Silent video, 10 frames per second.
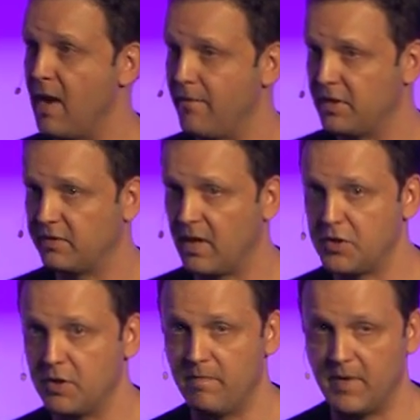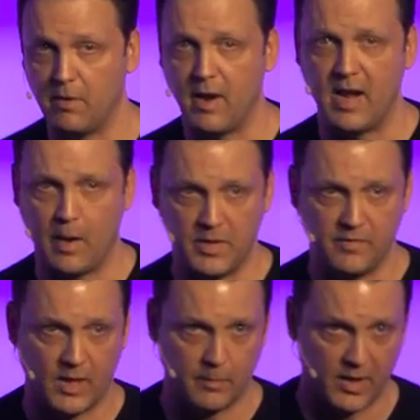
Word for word: have a discussion, figure out how we develop